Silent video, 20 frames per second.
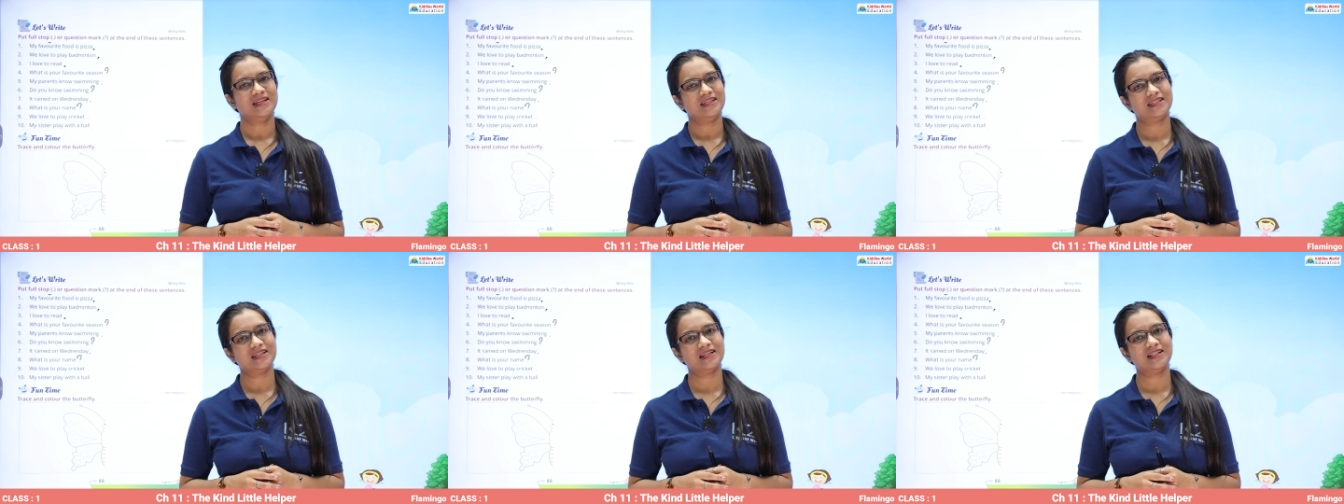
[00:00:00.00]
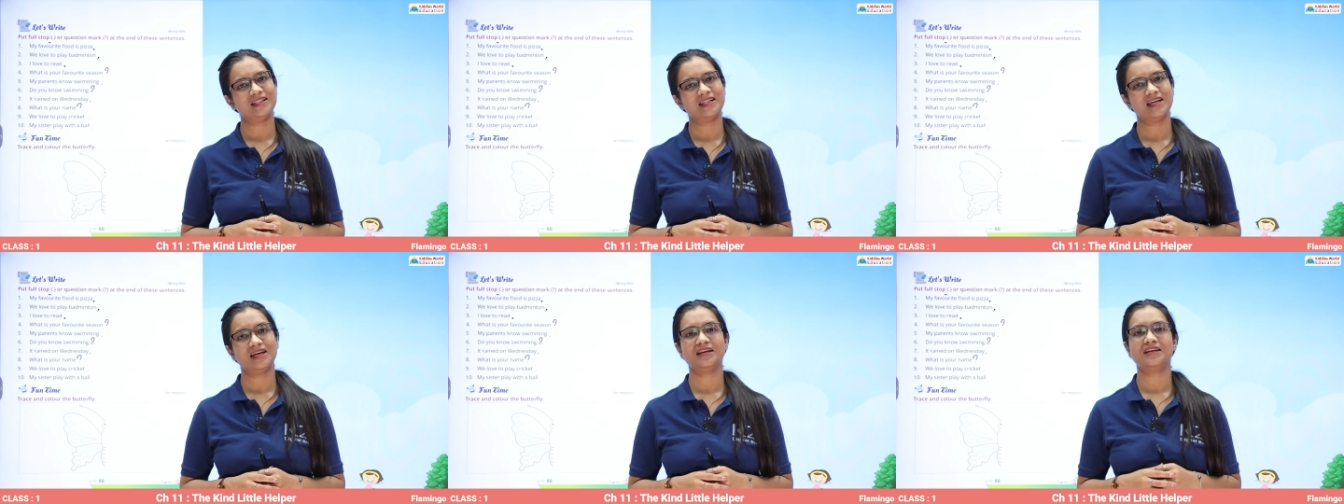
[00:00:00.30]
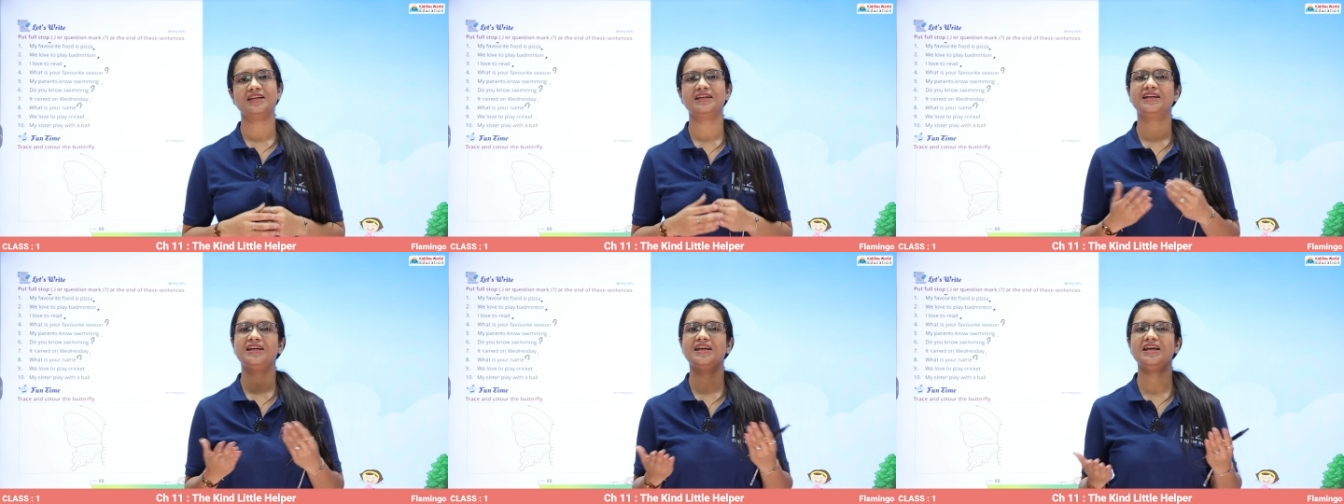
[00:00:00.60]
Till
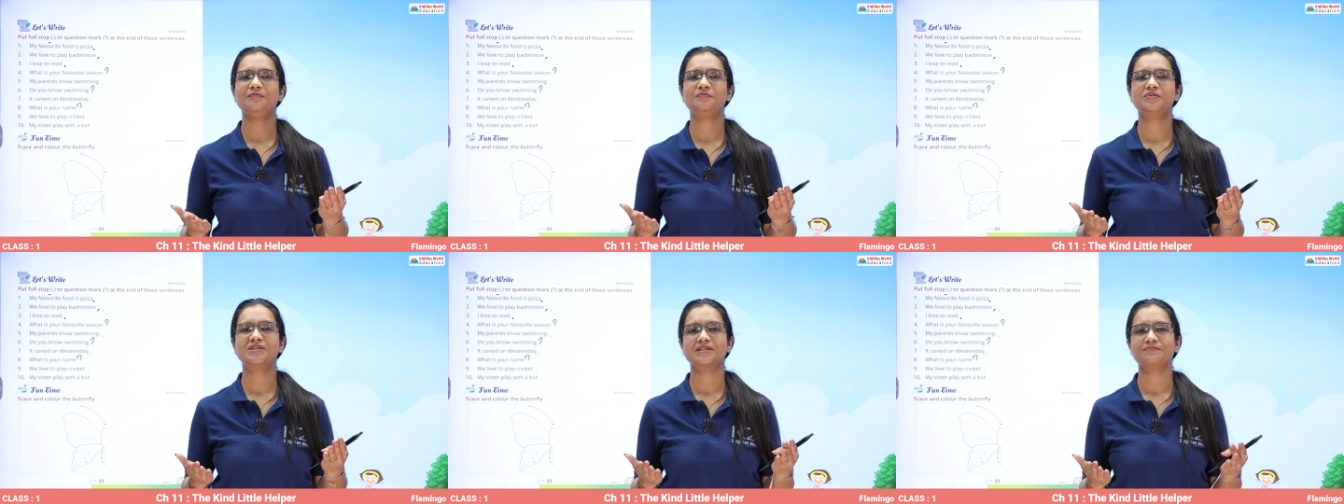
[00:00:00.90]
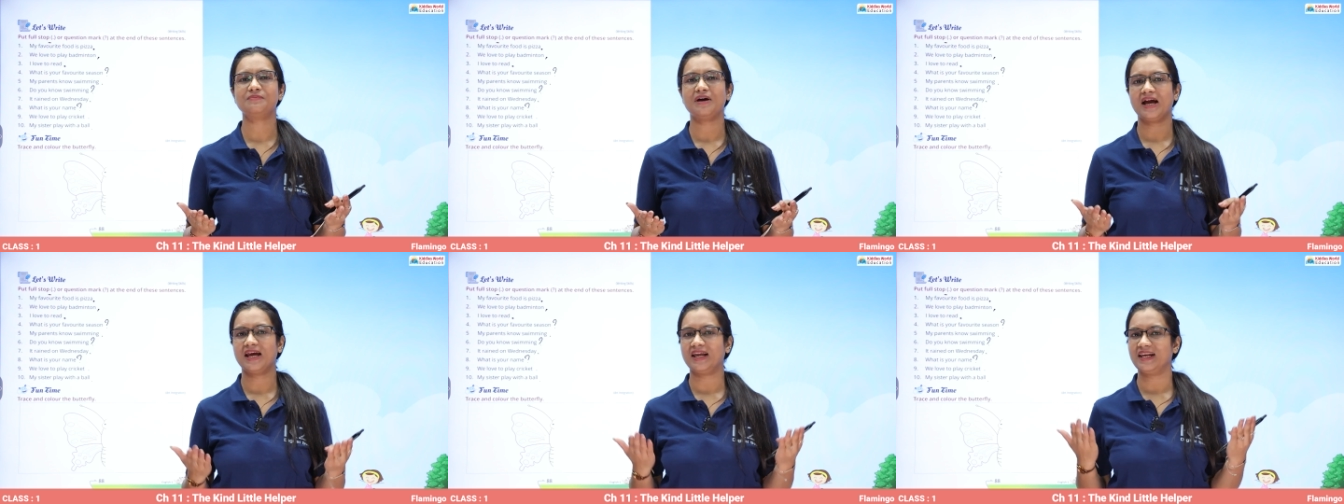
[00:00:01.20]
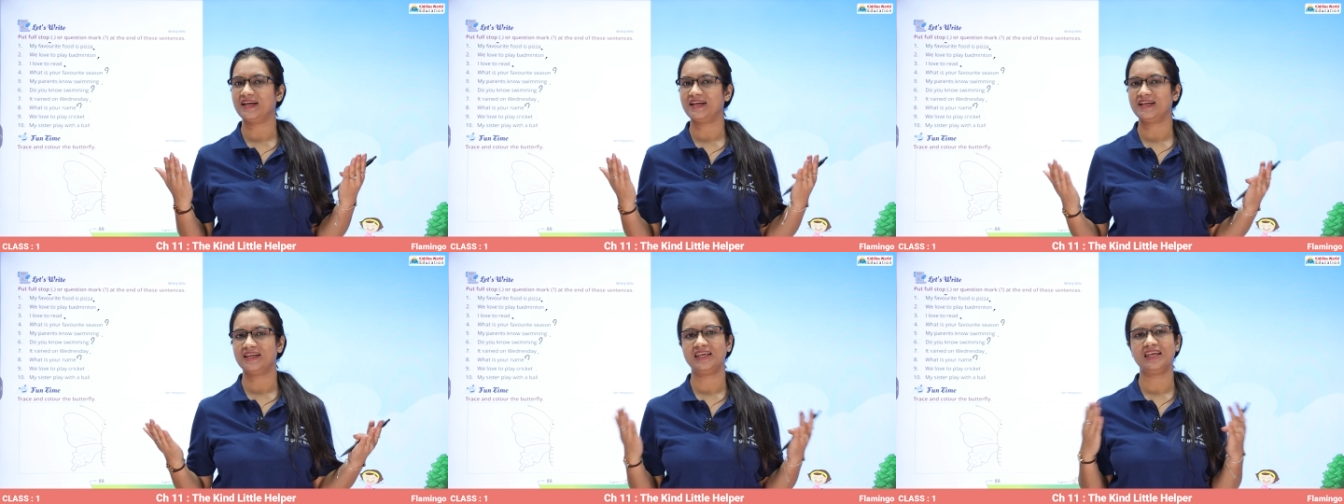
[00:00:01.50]
then, keep
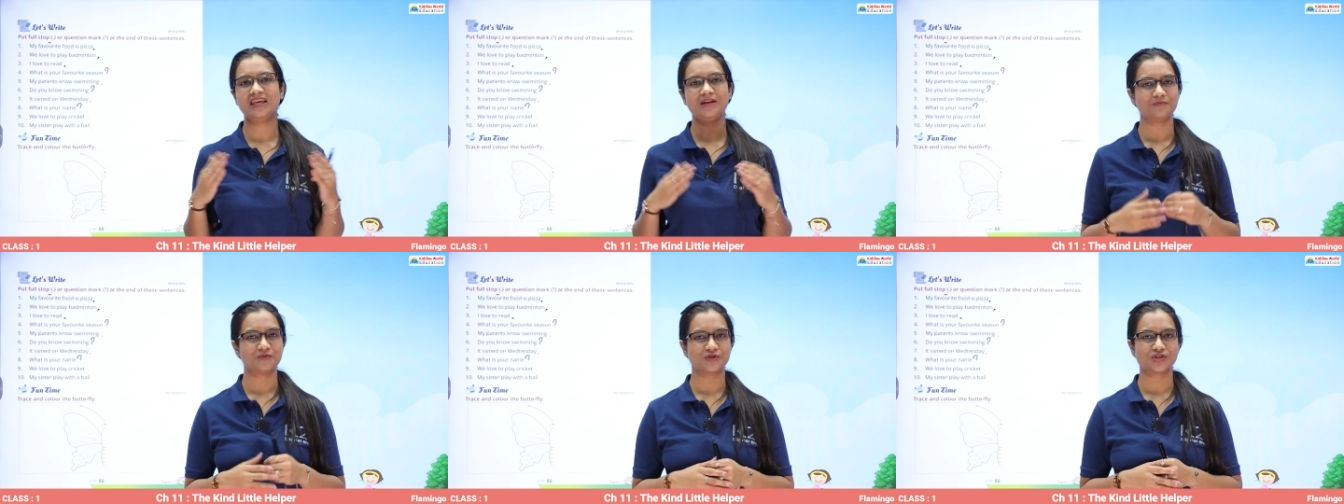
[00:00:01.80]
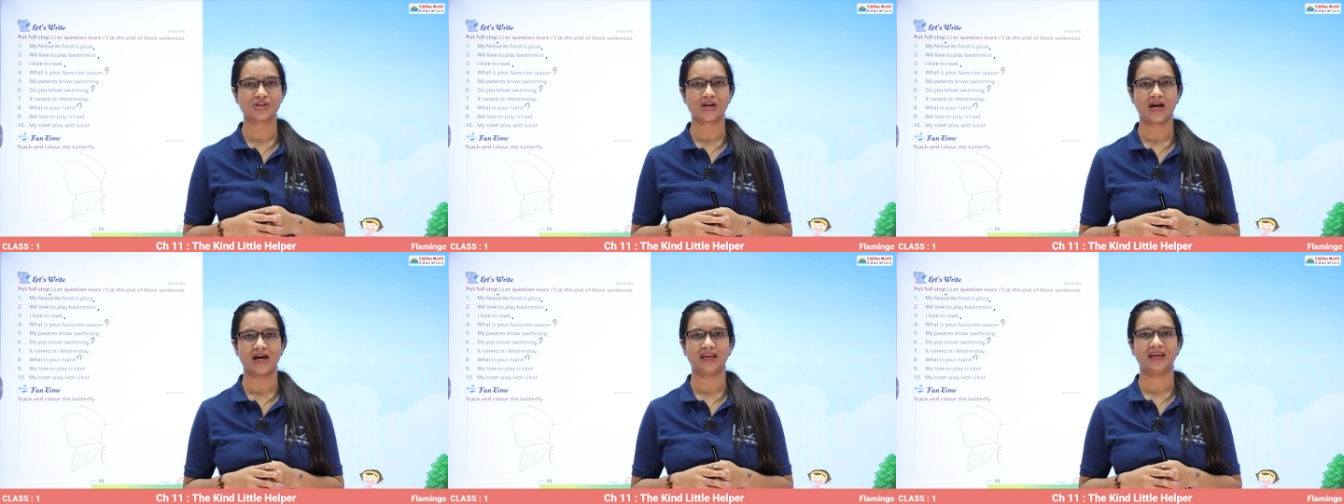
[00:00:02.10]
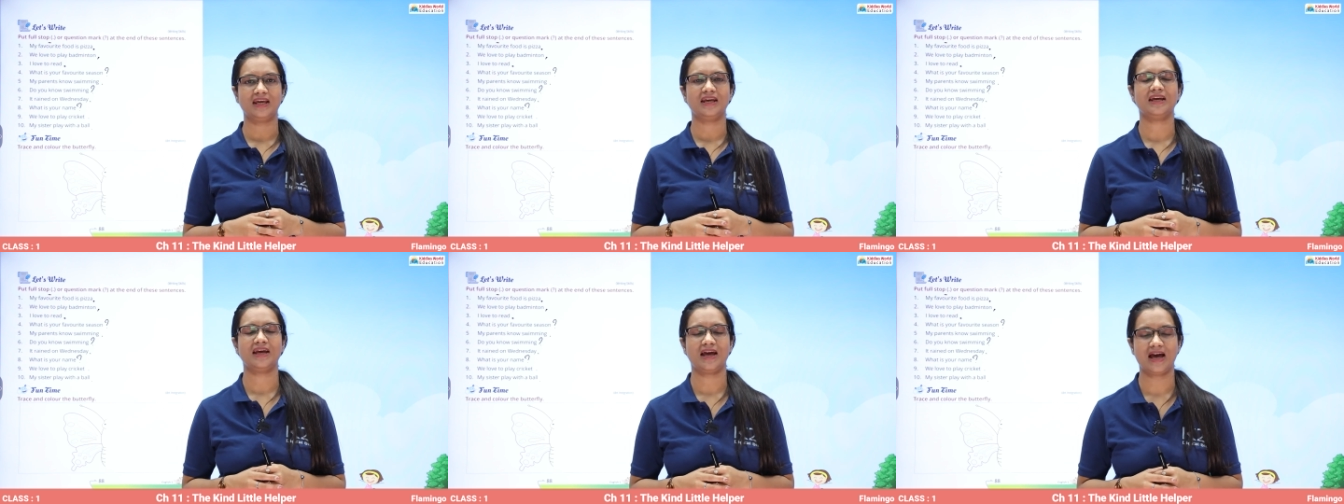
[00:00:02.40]
smiling, keep
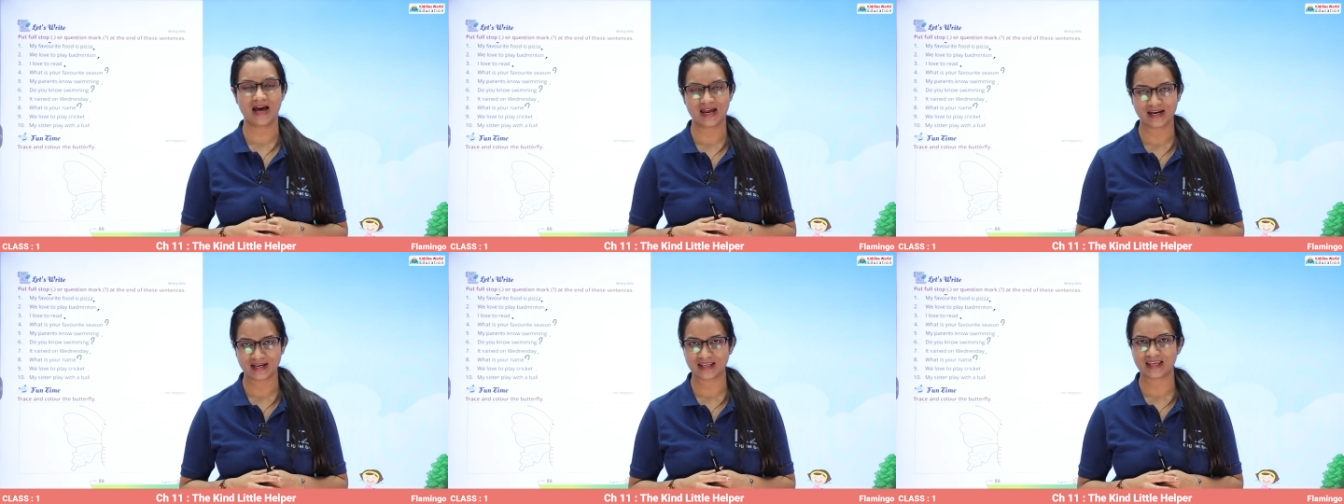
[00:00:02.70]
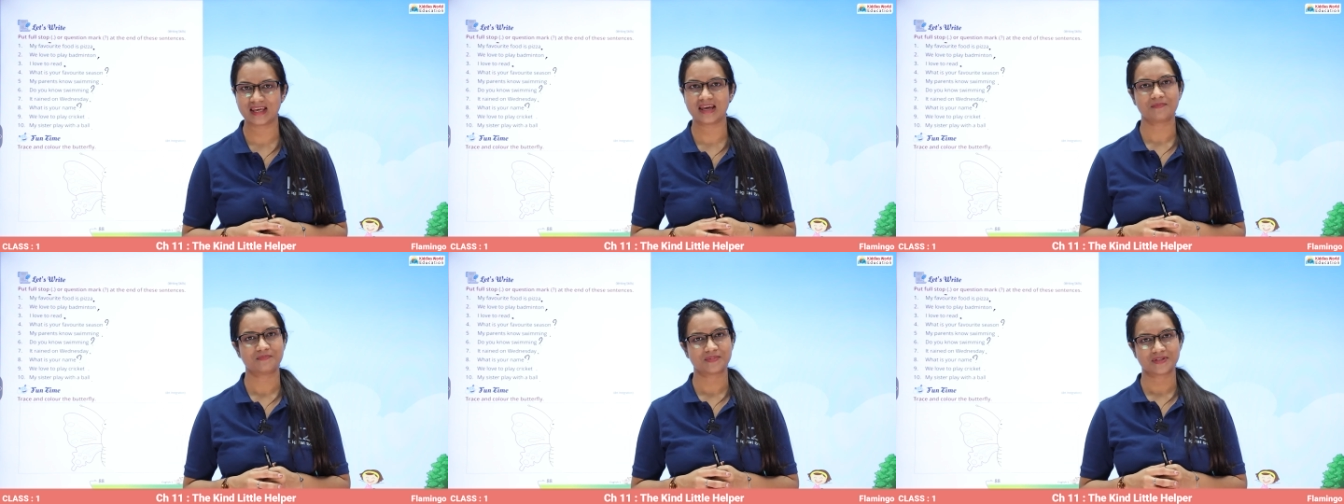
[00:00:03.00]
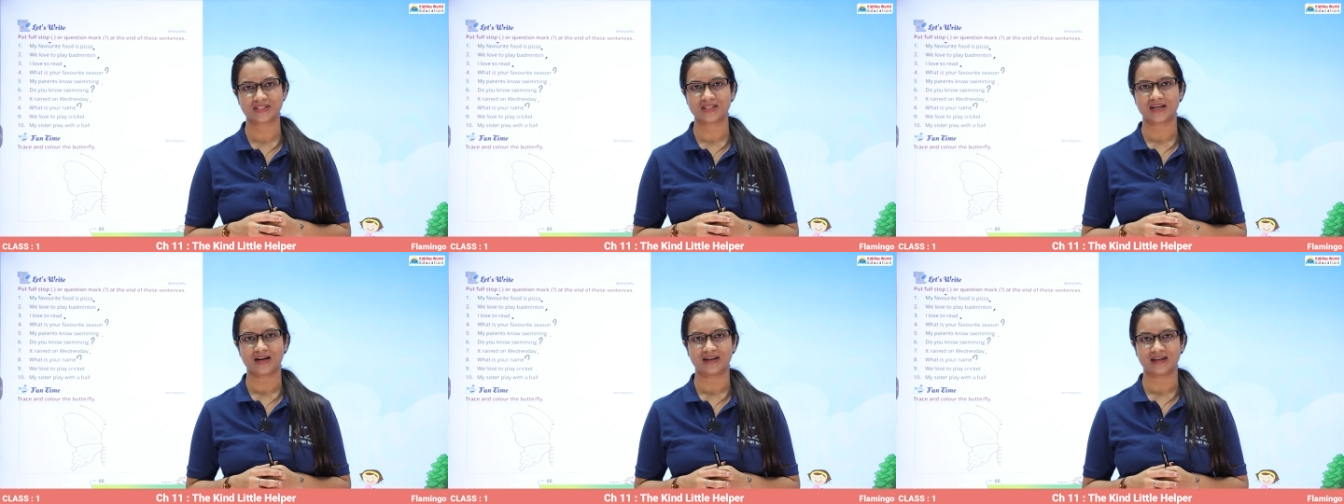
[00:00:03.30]
shining and keep
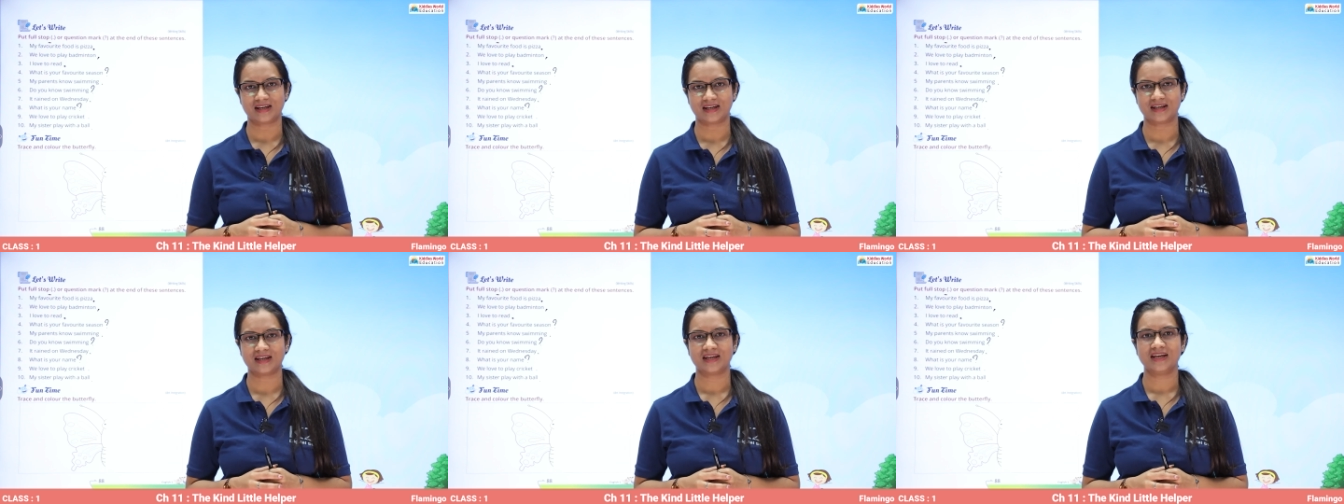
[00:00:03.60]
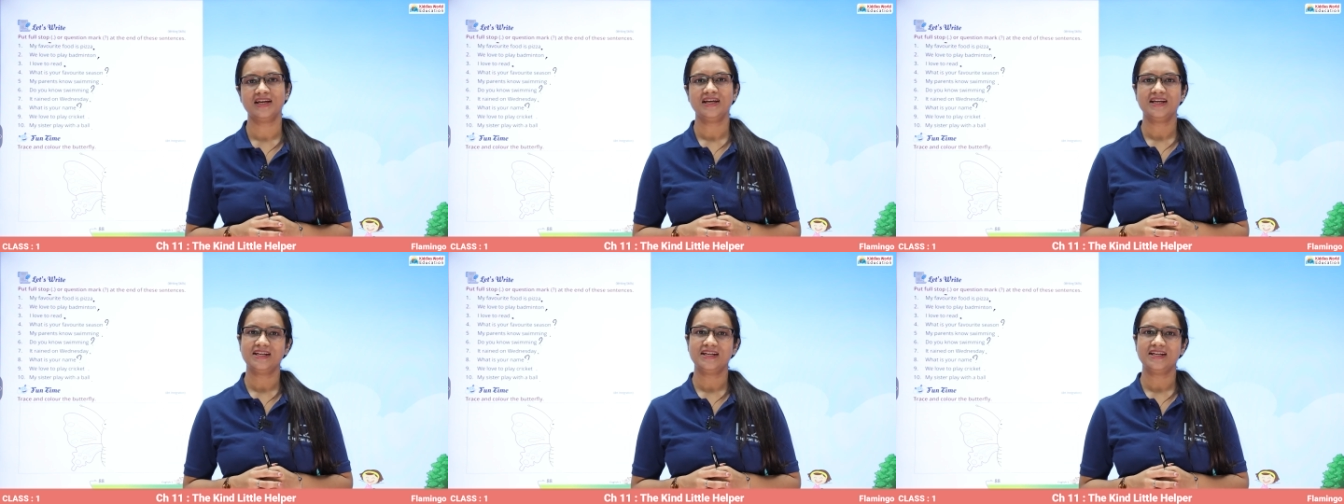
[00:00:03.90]
studying.